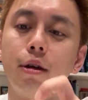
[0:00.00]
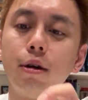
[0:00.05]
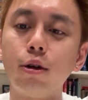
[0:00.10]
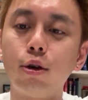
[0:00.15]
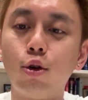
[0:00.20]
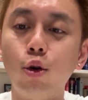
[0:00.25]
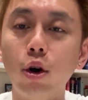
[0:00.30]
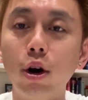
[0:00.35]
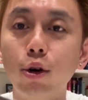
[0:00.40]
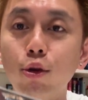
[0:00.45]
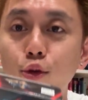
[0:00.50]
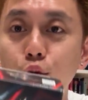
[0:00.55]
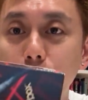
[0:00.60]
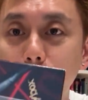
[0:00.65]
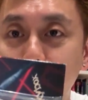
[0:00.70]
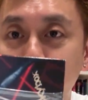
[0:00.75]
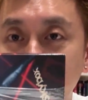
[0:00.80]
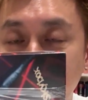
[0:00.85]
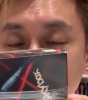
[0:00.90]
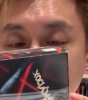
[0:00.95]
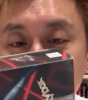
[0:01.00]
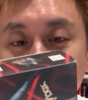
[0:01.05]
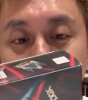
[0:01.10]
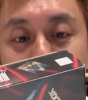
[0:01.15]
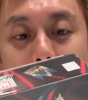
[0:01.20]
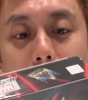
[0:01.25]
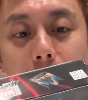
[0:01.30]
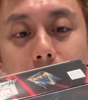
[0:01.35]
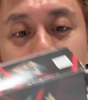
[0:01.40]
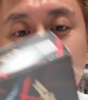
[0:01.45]
going to rip this
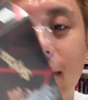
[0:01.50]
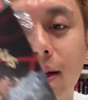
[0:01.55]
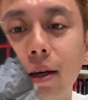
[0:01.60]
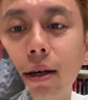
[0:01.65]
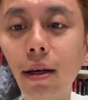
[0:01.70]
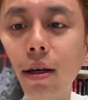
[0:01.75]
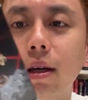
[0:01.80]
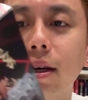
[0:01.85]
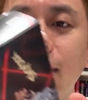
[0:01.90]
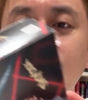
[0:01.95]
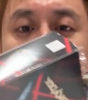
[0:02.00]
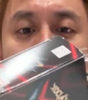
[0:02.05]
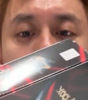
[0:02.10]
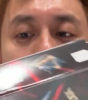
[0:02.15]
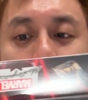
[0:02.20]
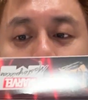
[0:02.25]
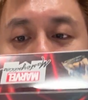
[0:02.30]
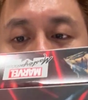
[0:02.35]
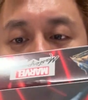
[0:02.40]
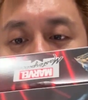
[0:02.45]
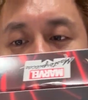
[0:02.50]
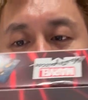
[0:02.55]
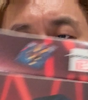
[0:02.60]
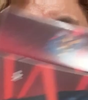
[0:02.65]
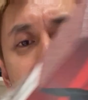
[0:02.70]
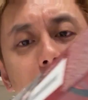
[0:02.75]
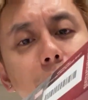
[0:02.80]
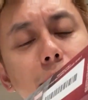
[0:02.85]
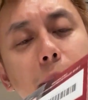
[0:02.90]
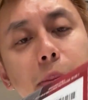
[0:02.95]
pack. I can't
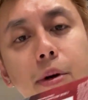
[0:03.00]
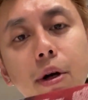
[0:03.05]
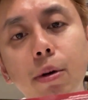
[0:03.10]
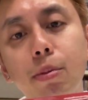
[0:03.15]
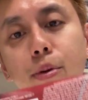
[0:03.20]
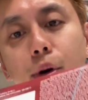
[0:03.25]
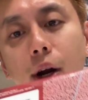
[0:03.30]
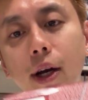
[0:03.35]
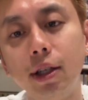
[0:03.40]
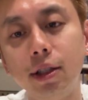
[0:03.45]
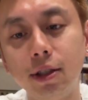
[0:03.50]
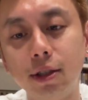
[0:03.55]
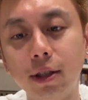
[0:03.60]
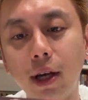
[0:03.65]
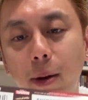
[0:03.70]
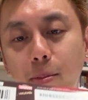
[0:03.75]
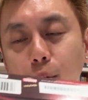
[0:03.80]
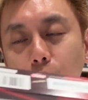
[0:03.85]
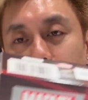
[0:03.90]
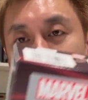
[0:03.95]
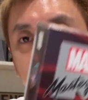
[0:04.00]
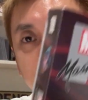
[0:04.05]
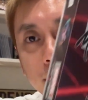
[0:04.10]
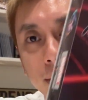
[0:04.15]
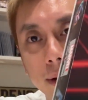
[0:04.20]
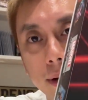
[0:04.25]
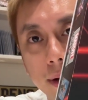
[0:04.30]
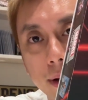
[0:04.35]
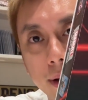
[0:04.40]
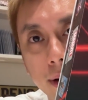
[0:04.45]
remember the price. I bought it
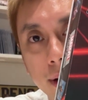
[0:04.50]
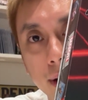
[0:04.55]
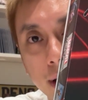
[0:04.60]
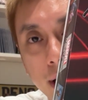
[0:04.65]
a